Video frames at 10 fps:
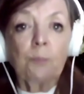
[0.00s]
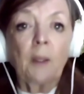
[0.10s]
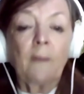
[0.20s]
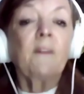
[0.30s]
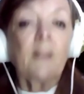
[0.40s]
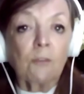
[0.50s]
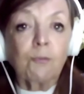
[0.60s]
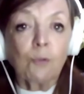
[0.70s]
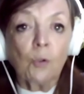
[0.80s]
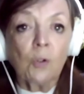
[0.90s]
and
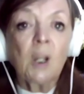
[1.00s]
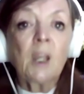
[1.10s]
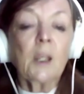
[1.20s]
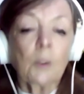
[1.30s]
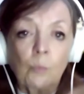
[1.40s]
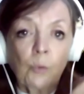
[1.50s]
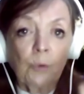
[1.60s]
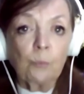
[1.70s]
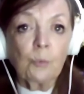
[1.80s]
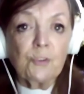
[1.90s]
therefore it
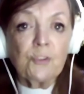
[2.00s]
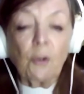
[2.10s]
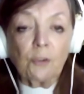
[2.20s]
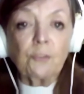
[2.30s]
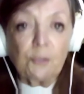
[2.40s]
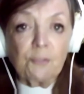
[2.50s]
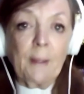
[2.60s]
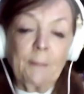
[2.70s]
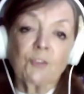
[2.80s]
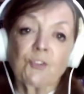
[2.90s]
was not
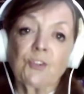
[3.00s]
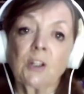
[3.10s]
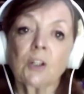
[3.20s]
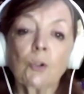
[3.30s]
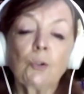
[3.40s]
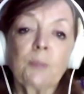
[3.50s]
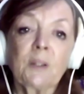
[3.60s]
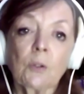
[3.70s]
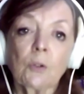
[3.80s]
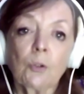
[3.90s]
defamatory it could
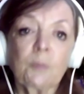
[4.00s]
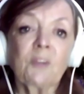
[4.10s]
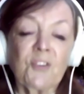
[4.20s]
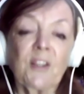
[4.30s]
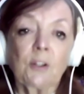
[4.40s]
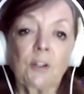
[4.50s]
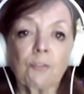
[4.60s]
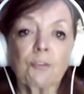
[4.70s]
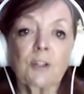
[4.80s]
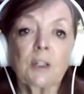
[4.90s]
be could be said in
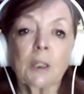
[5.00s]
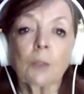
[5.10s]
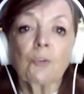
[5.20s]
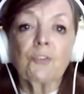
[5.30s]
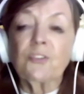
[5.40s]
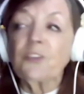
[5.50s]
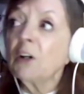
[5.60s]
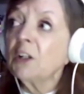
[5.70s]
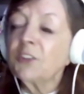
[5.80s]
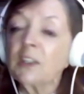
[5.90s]
a free and equal
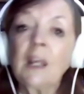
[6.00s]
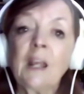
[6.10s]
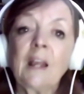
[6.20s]
society